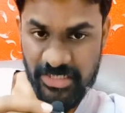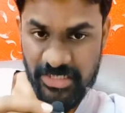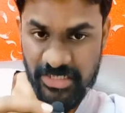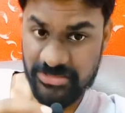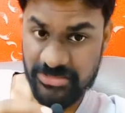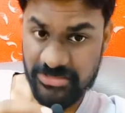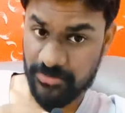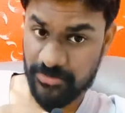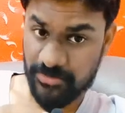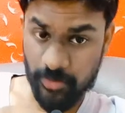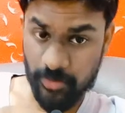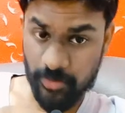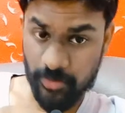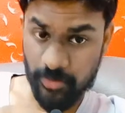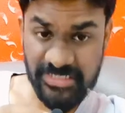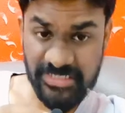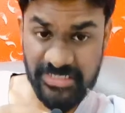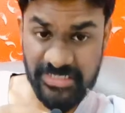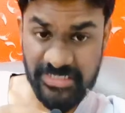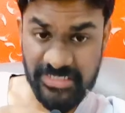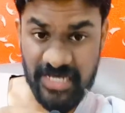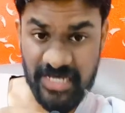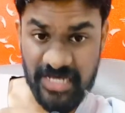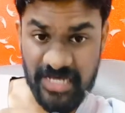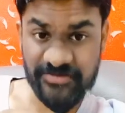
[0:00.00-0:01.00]
So posts
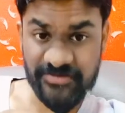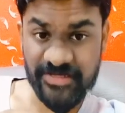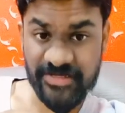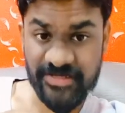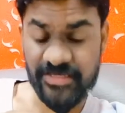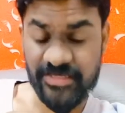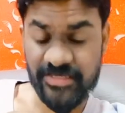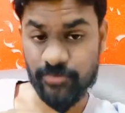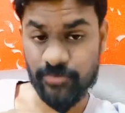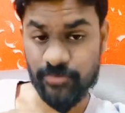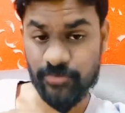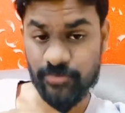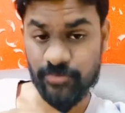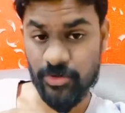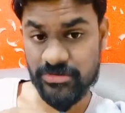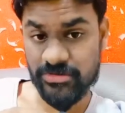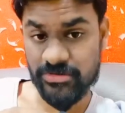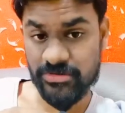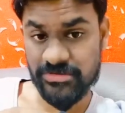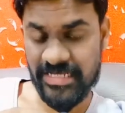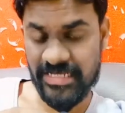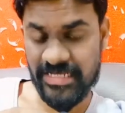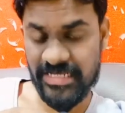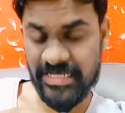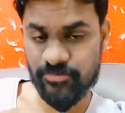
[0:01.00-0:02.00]
are very
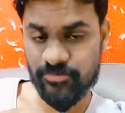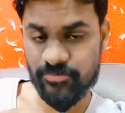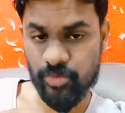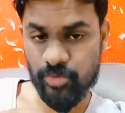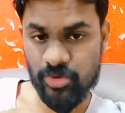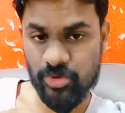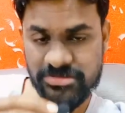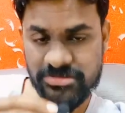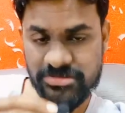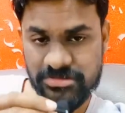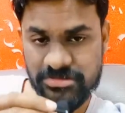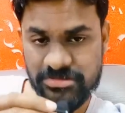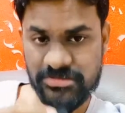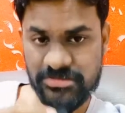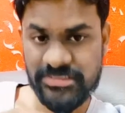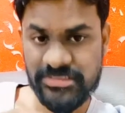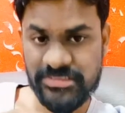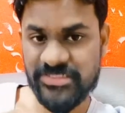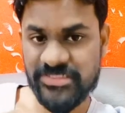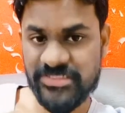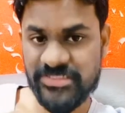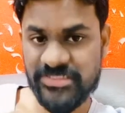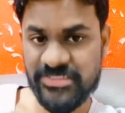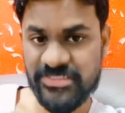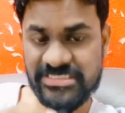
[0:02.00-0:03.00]
important, and post
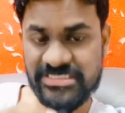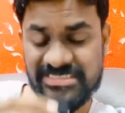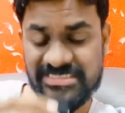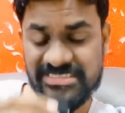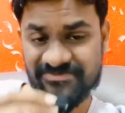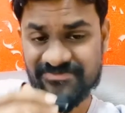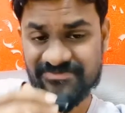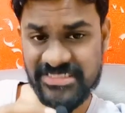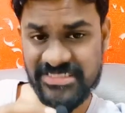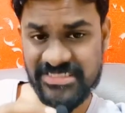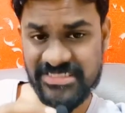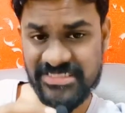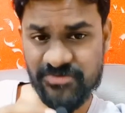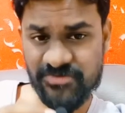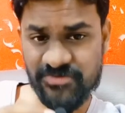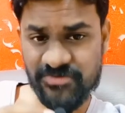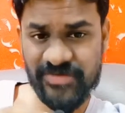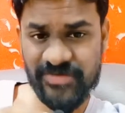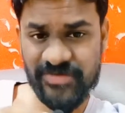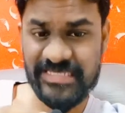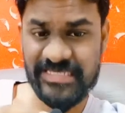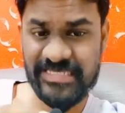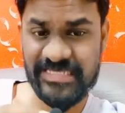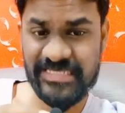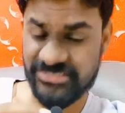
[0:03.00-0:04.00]
images must be
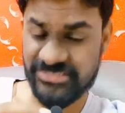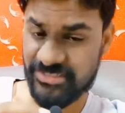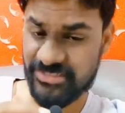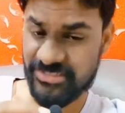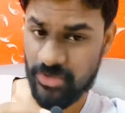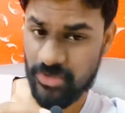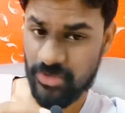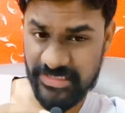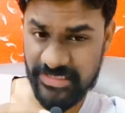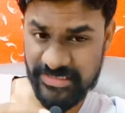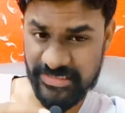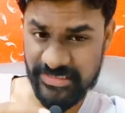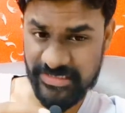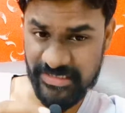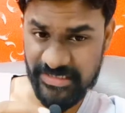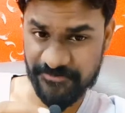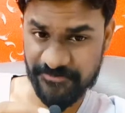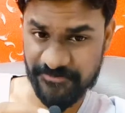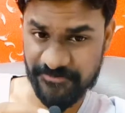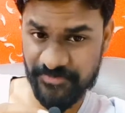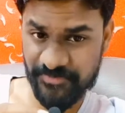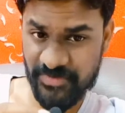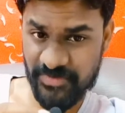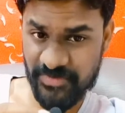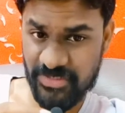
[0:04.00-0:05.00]
very HD quality,
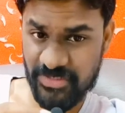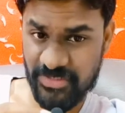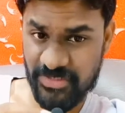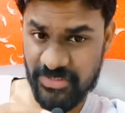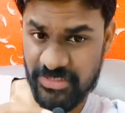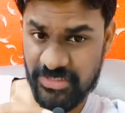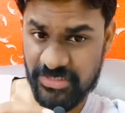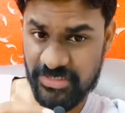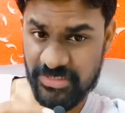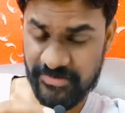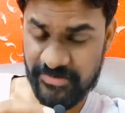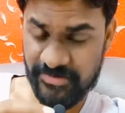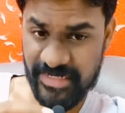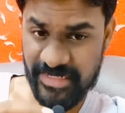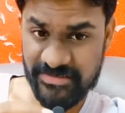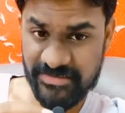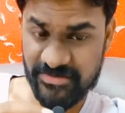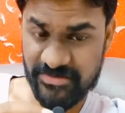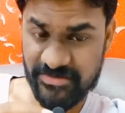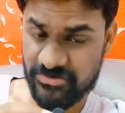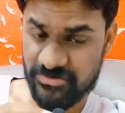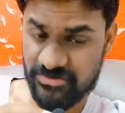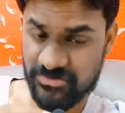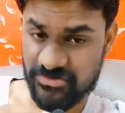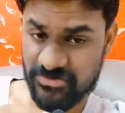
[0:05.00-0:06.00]
right?
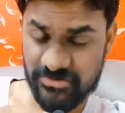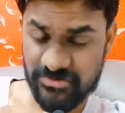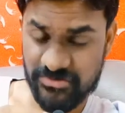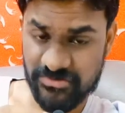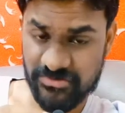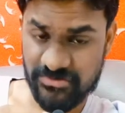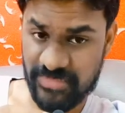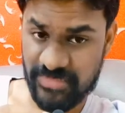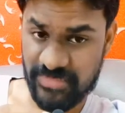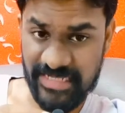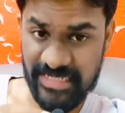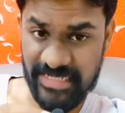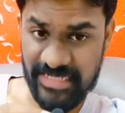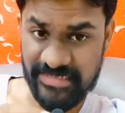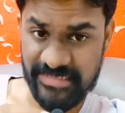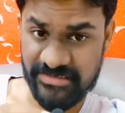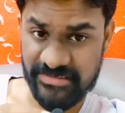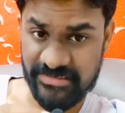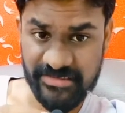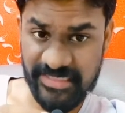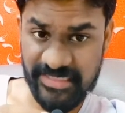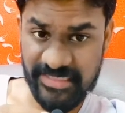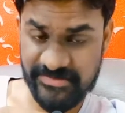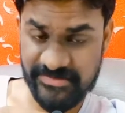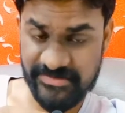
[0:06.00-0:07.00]
And
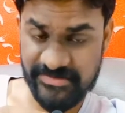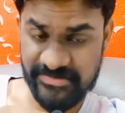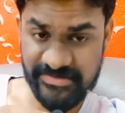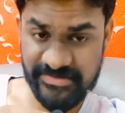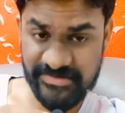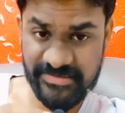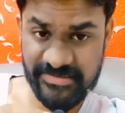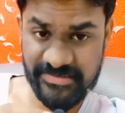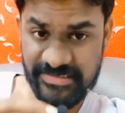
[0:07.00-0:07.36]
yes,